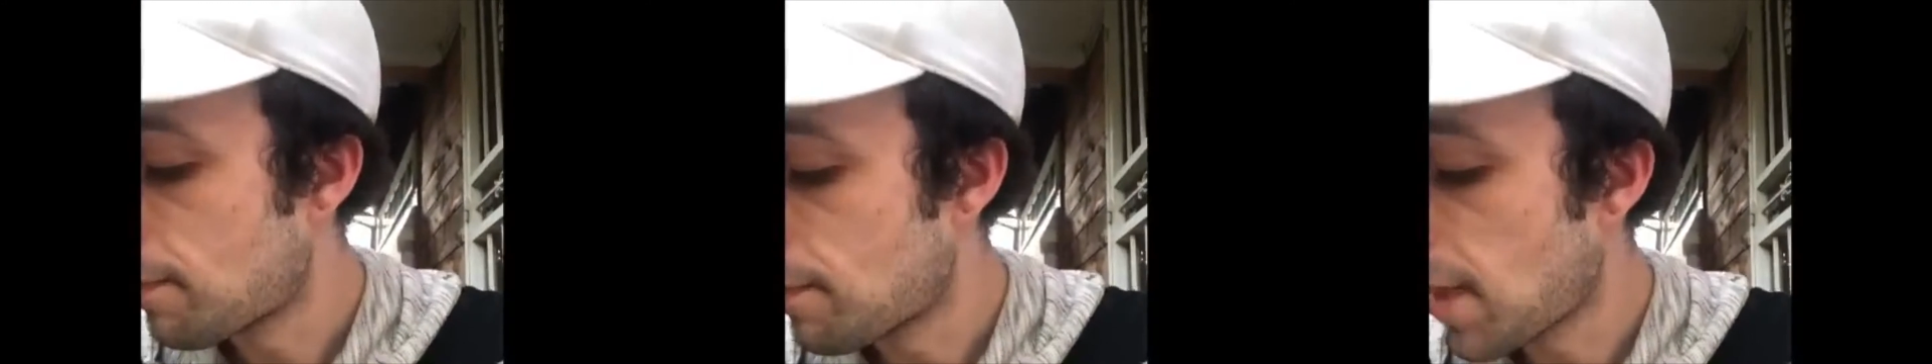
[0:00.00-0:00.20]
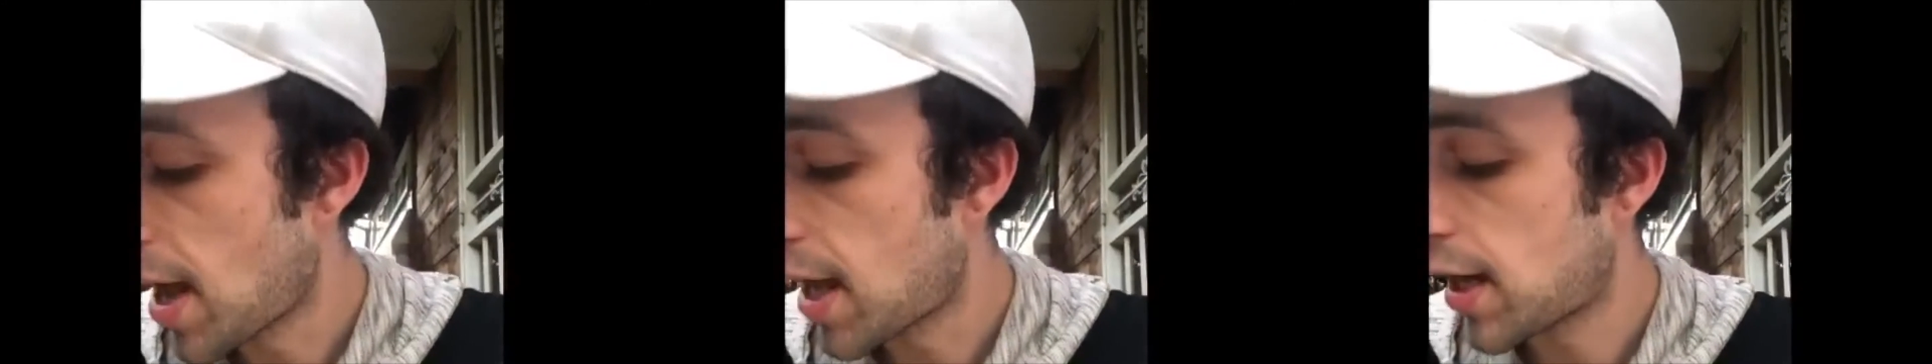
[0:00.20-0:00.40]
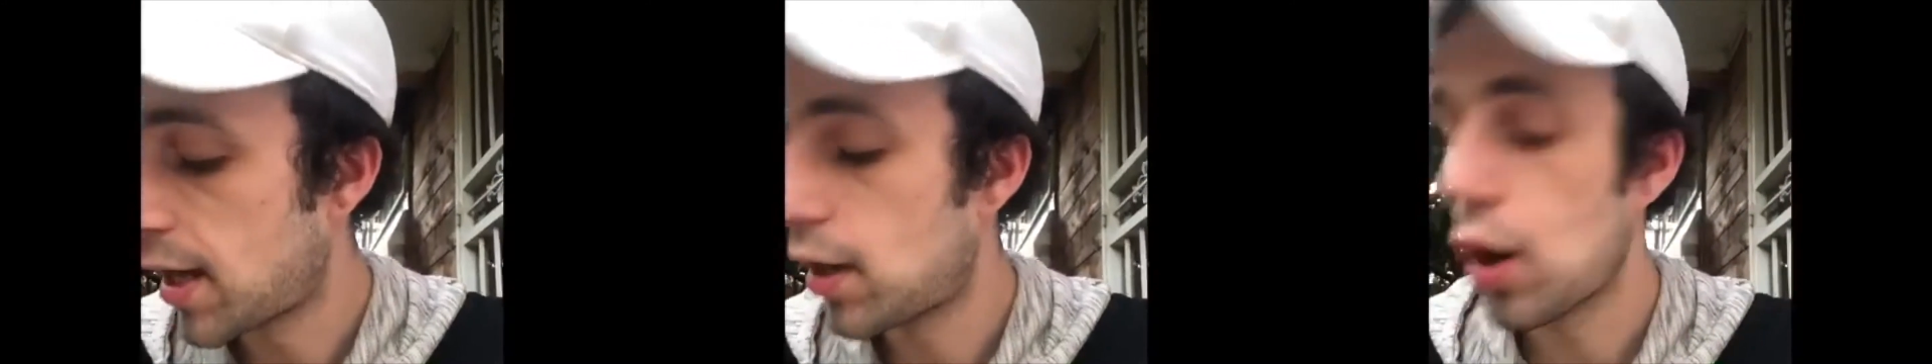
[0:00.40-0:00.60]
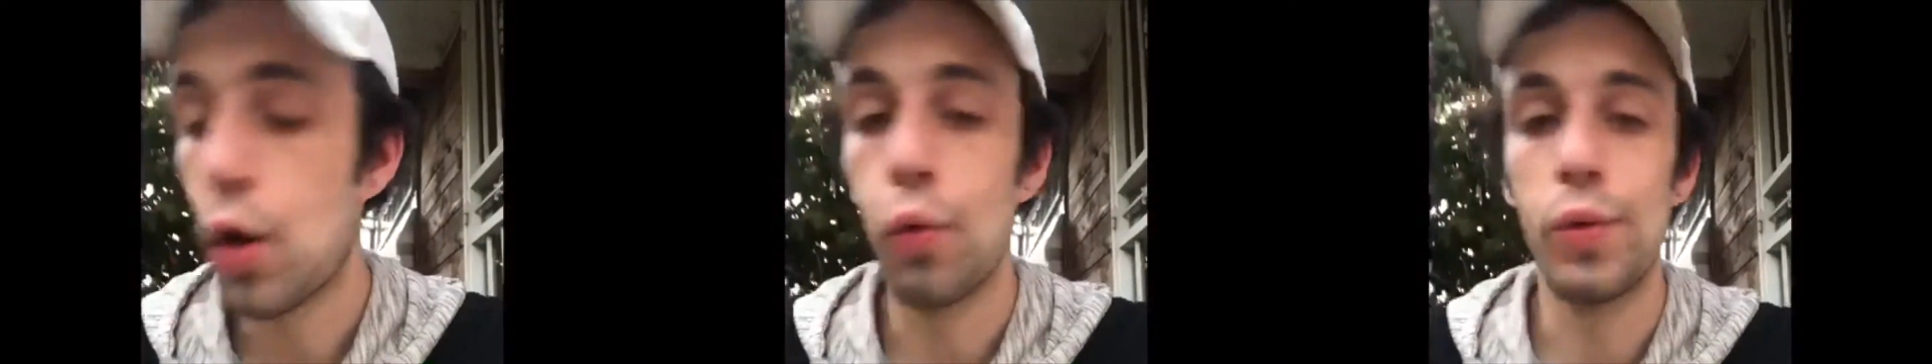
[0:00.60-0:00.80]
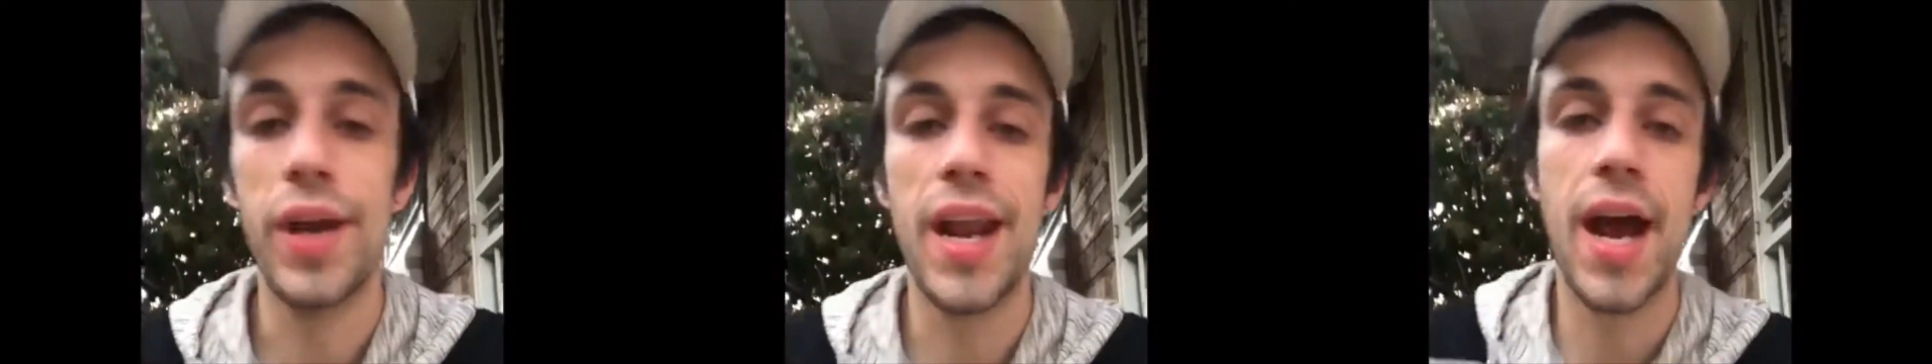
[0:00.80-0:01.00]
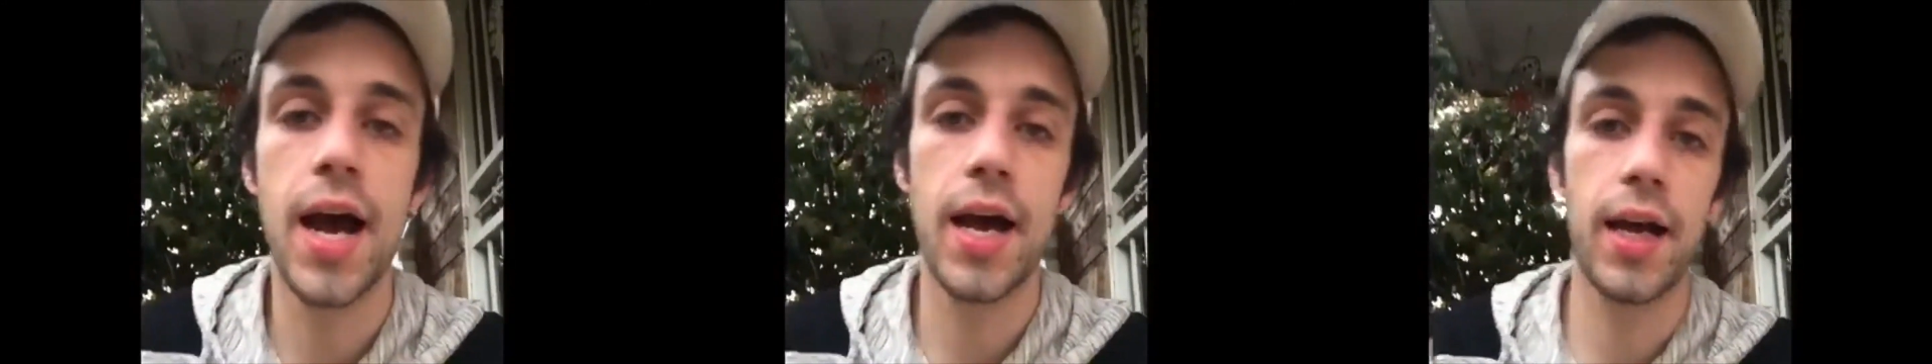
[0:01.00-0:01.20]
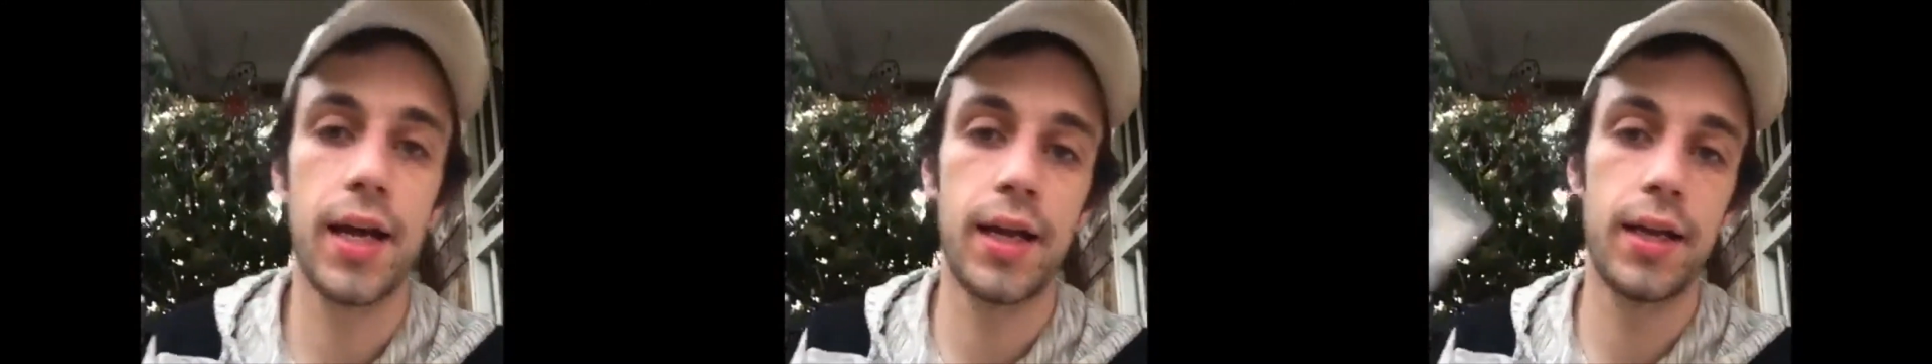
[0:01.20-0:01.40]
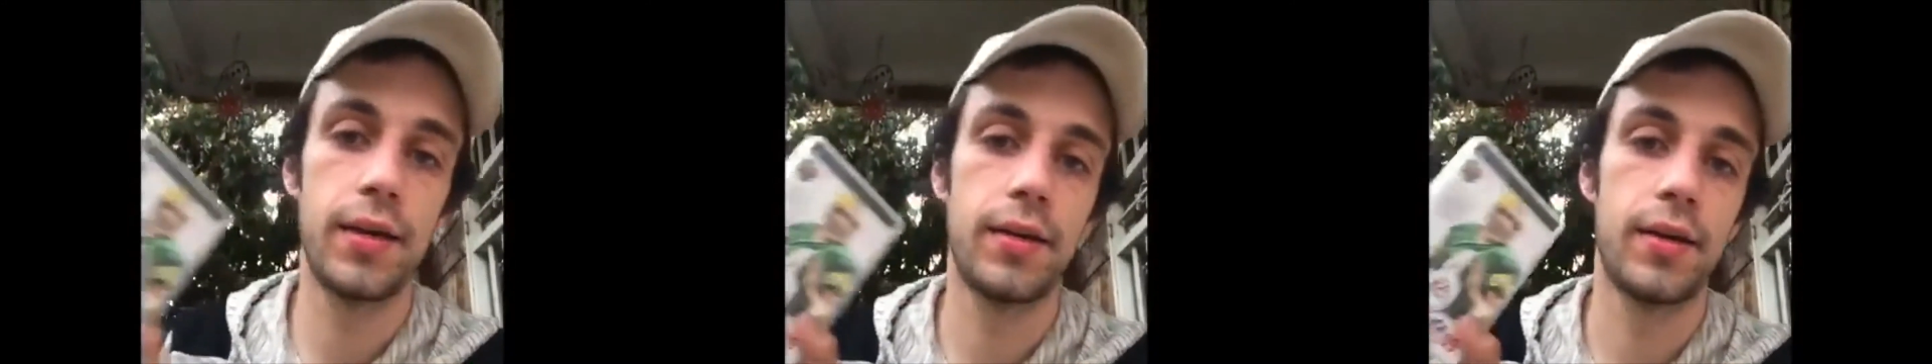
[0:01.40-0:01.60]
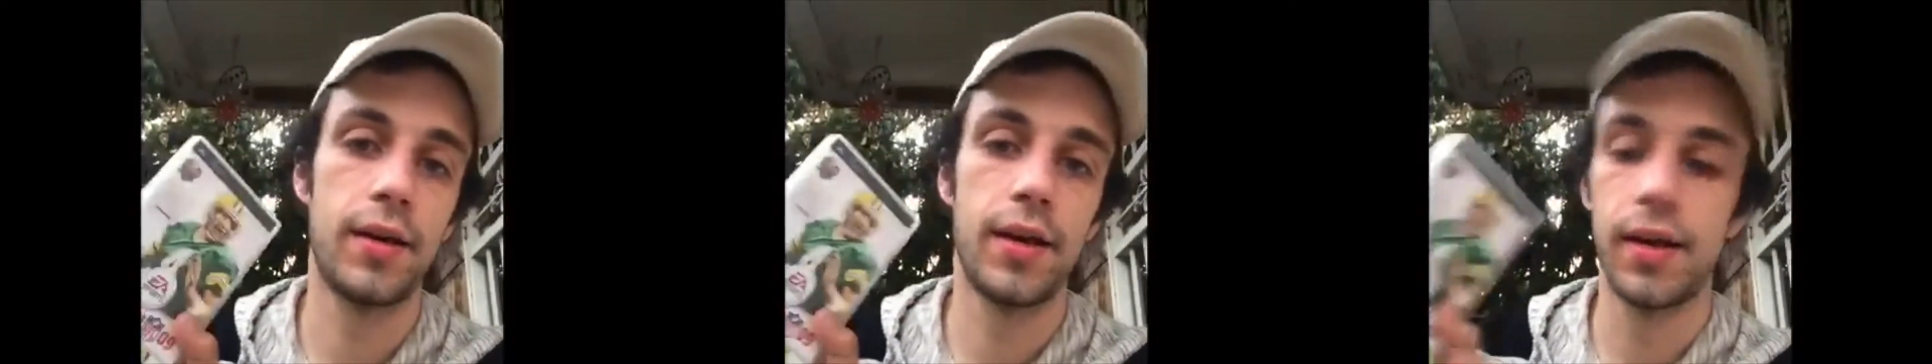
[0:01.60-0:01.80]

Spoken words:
Madden 09,